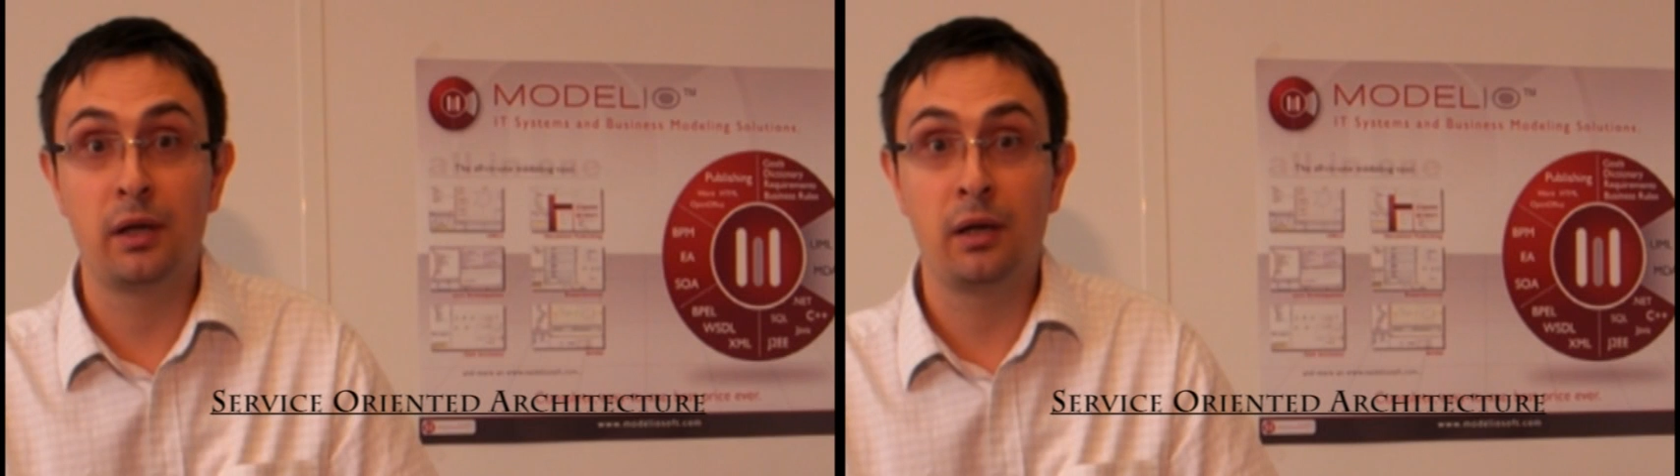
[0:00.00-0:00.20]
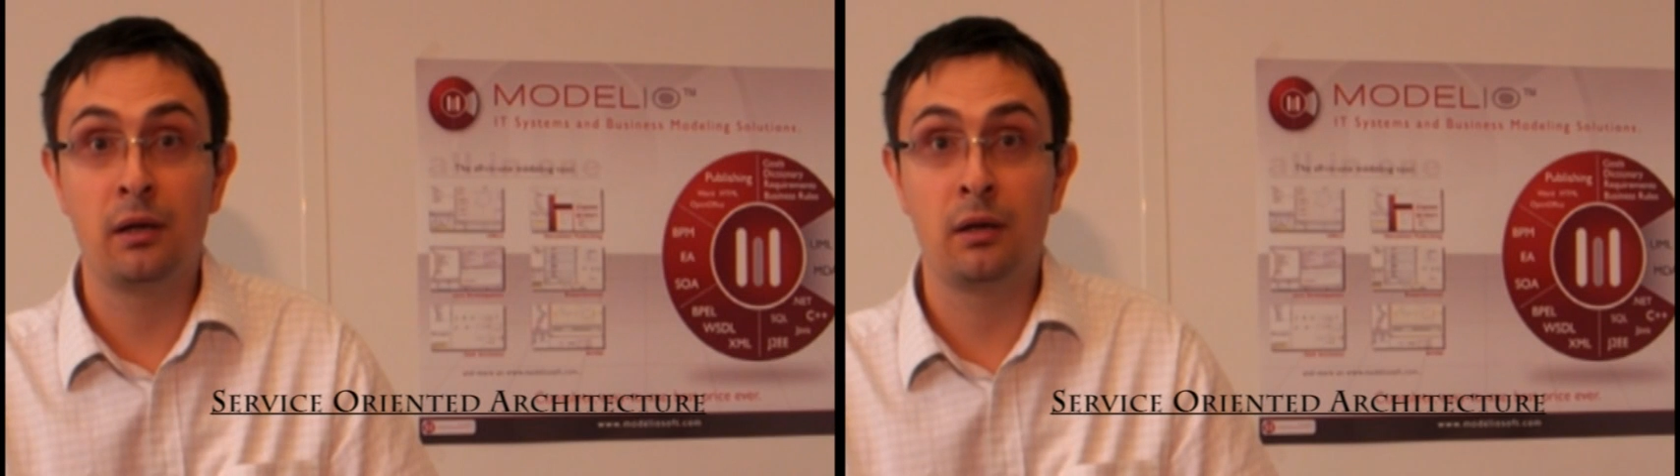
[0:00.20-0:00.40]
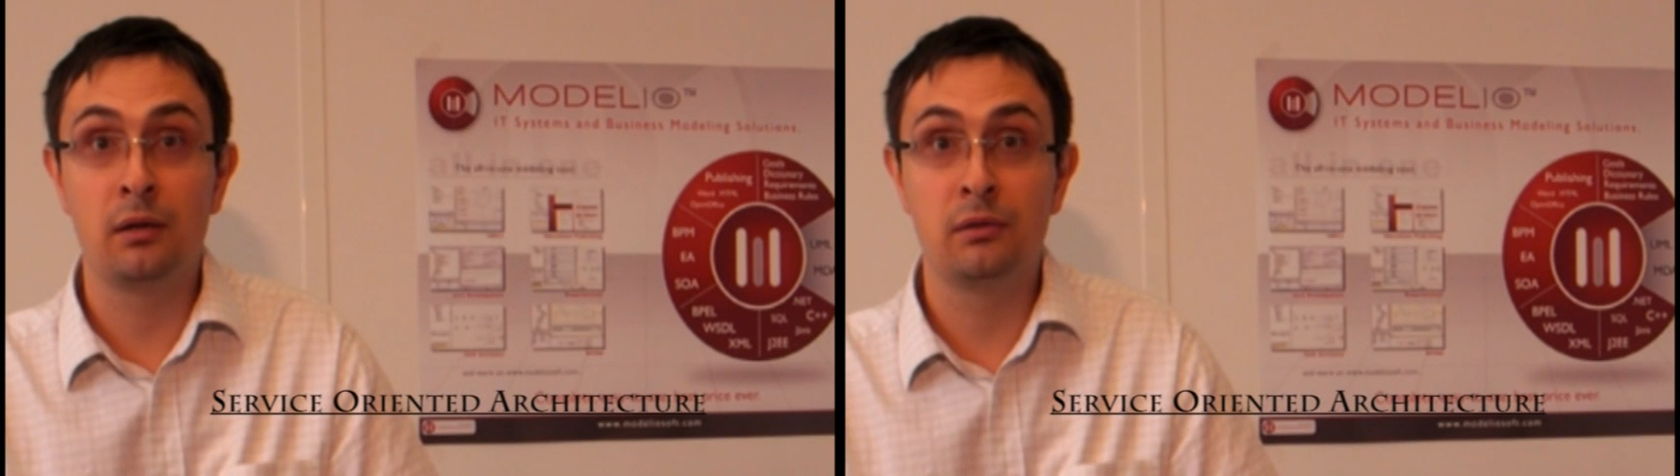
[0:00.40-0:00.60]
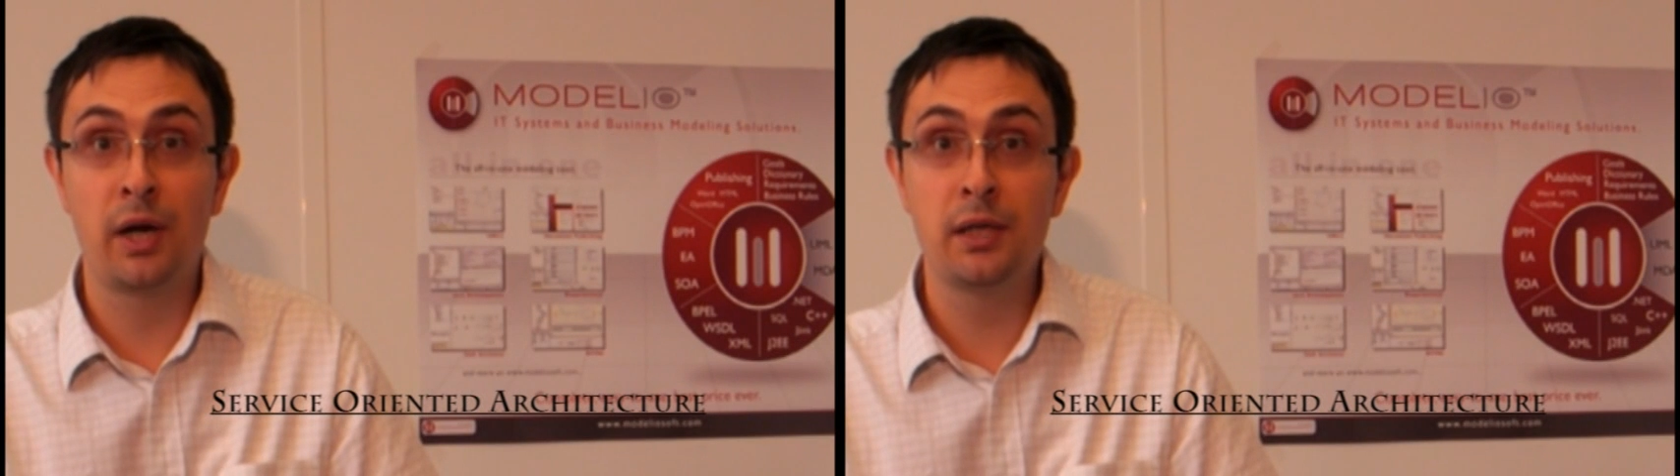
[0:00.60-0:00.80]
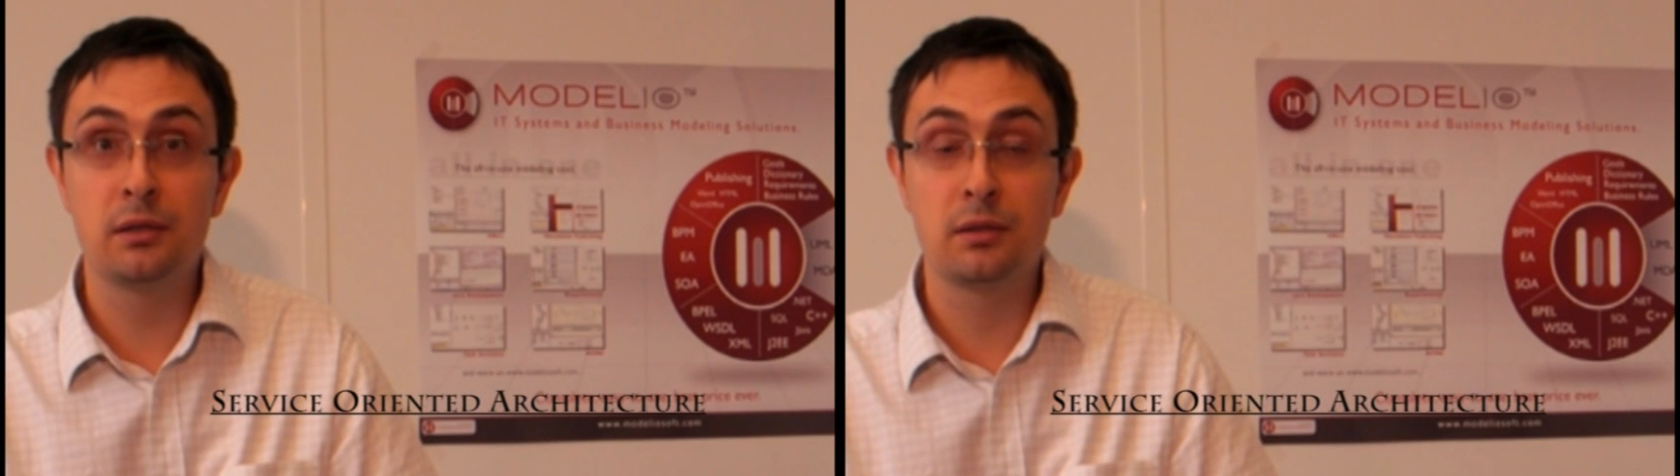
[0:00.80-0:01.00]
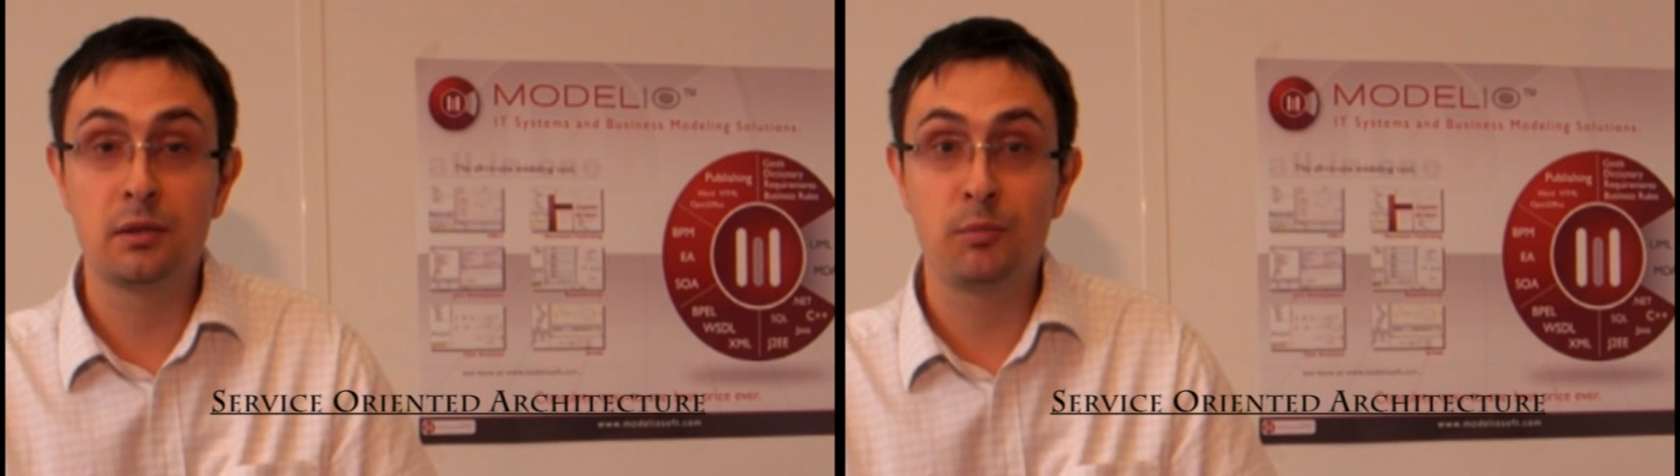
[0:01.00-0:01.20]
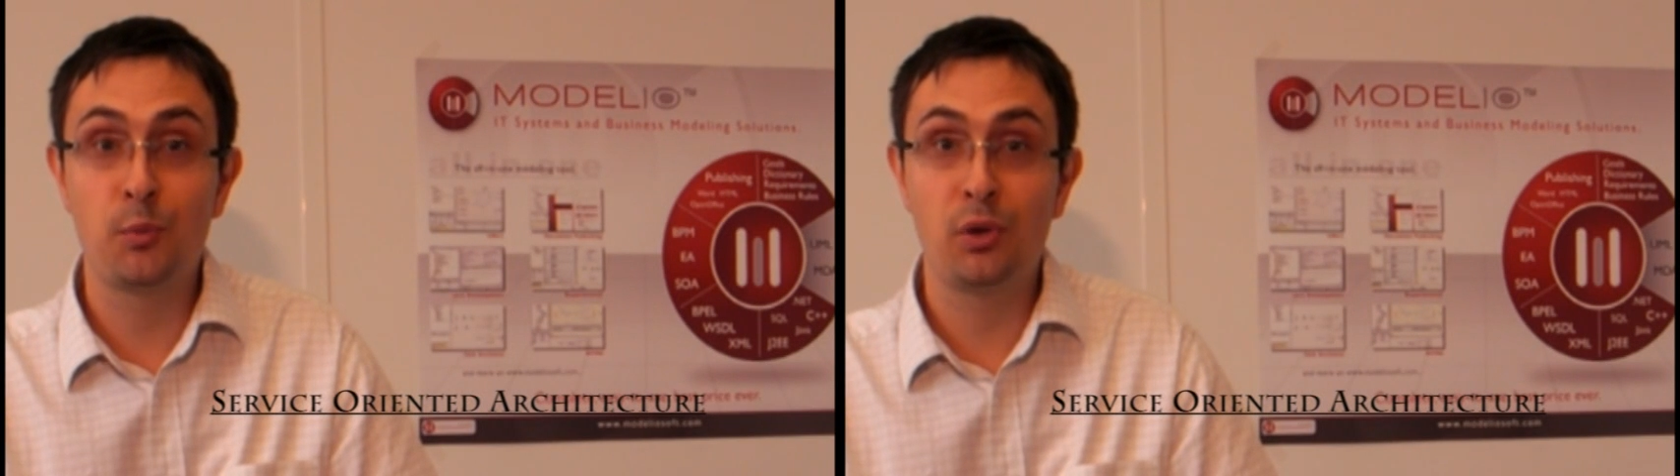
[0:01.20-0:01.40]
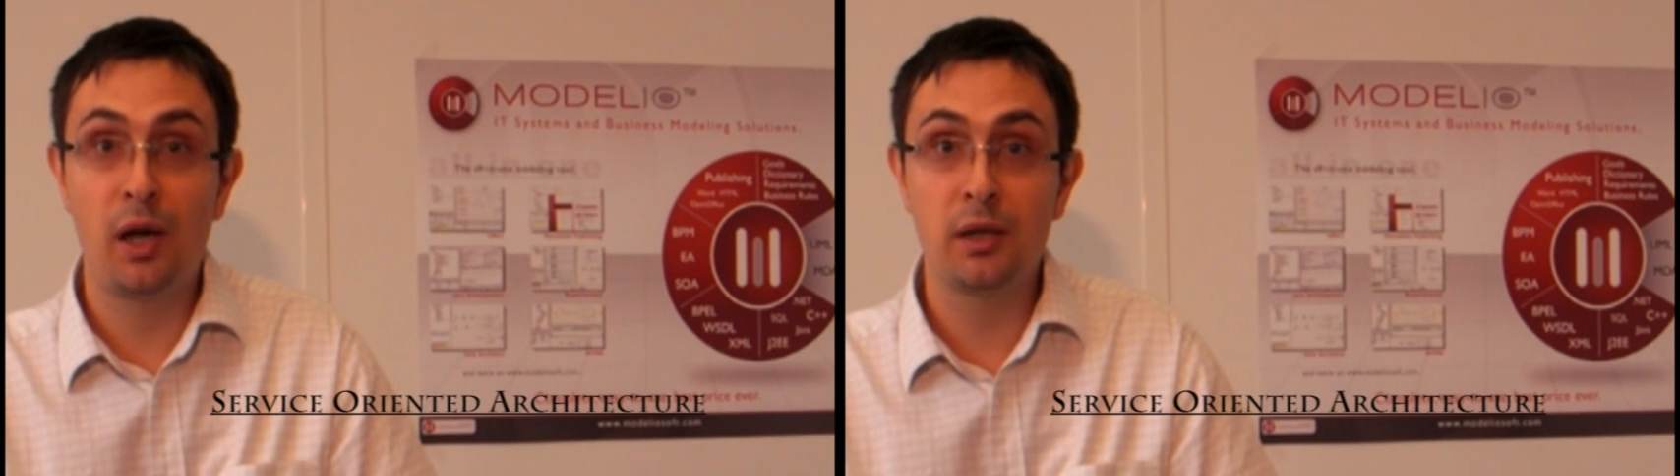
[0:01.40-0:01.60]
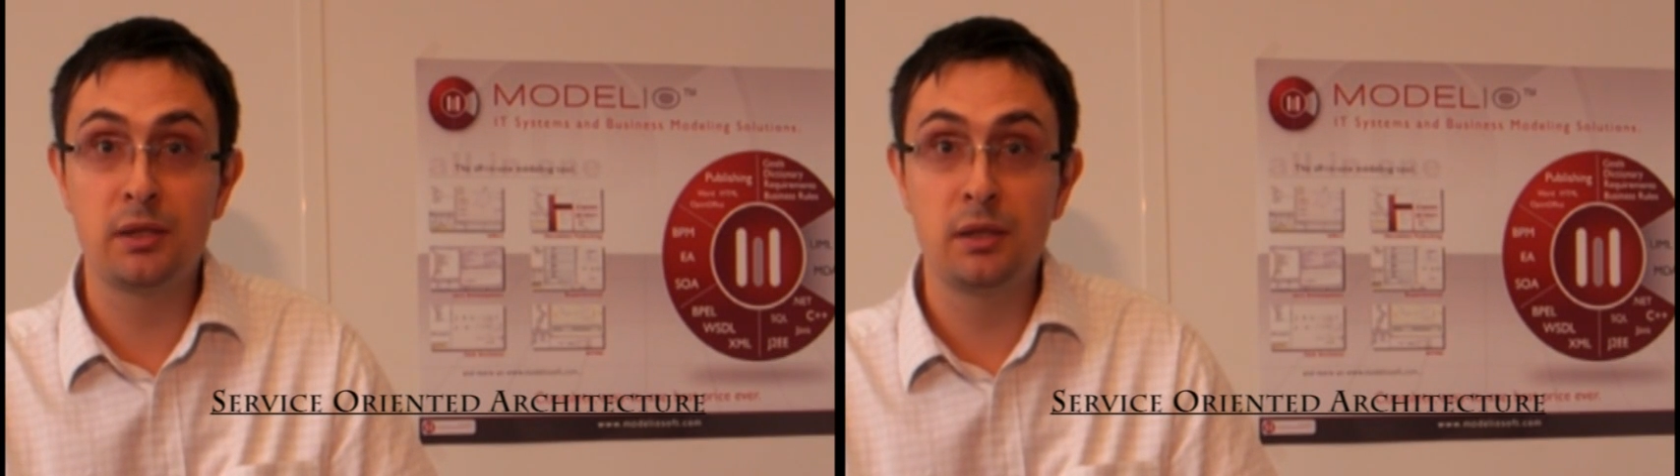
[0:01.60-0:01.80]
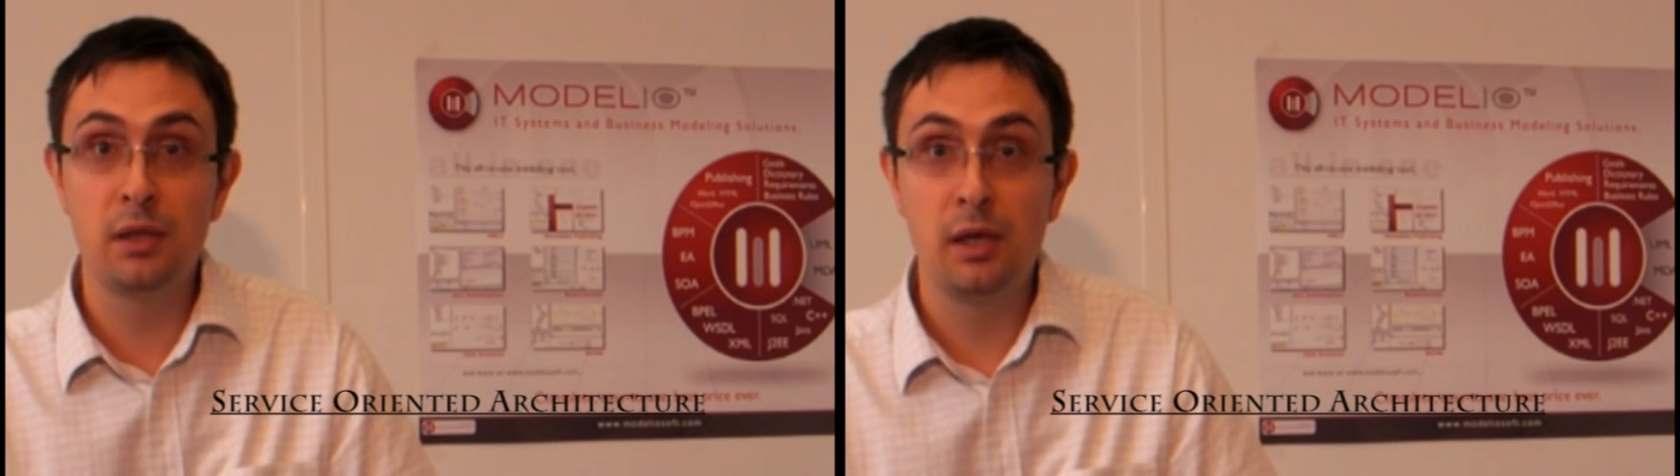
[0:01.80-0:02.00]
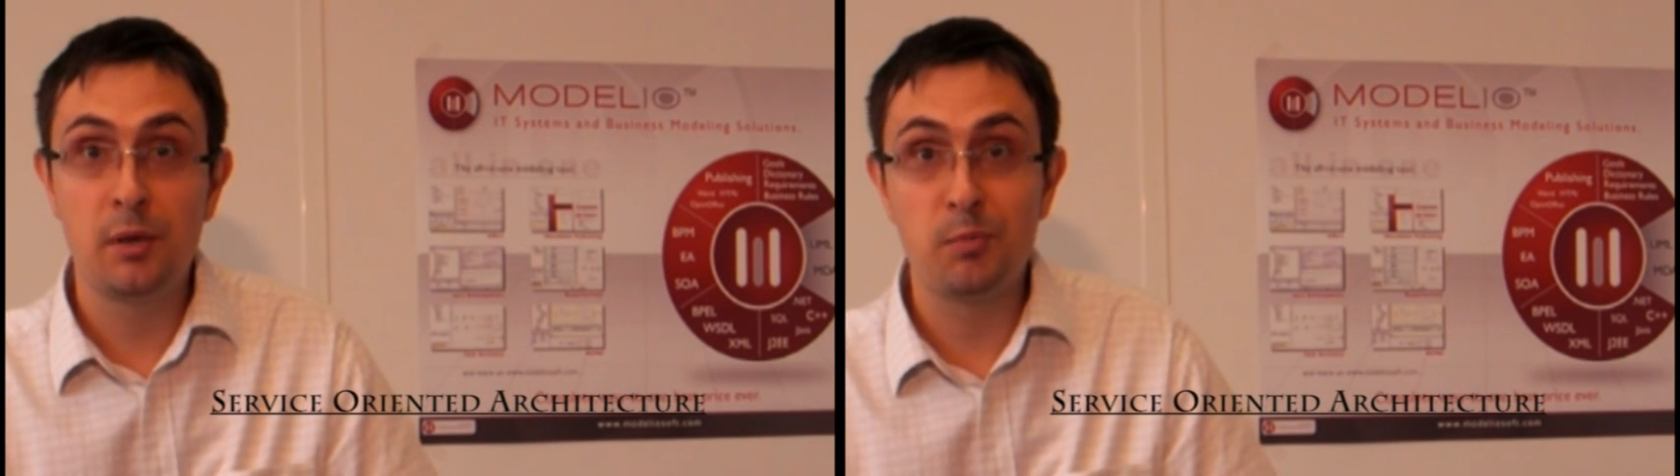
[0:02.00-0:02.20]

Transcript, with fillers: a great popularity